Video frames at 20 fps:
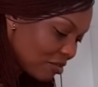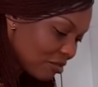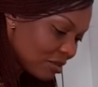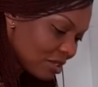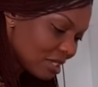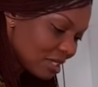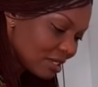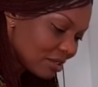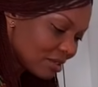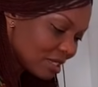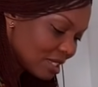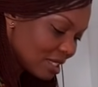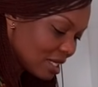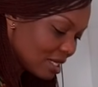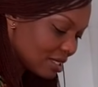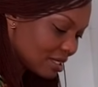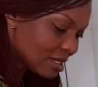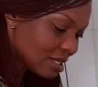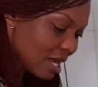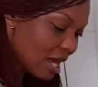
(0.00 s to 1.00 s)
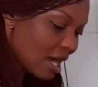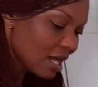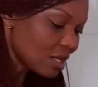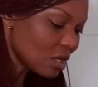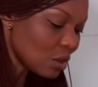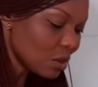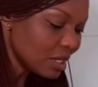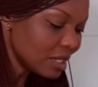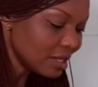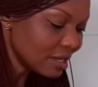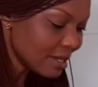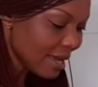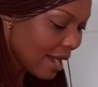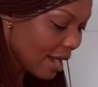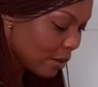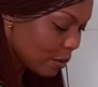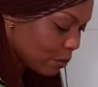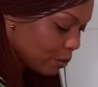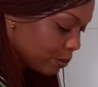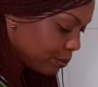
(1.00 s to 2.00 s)
food ingredients are going
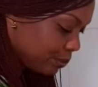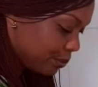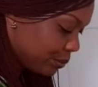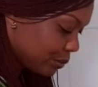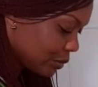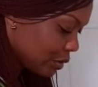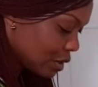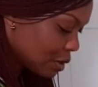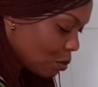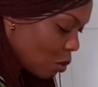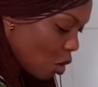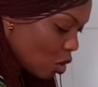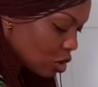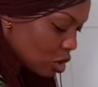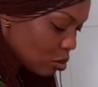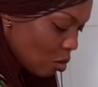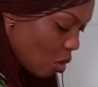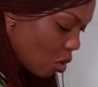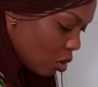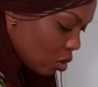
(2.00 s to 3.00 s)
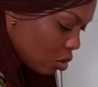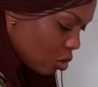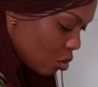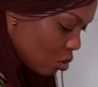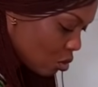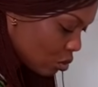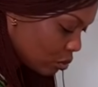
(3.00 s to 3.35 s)
down small.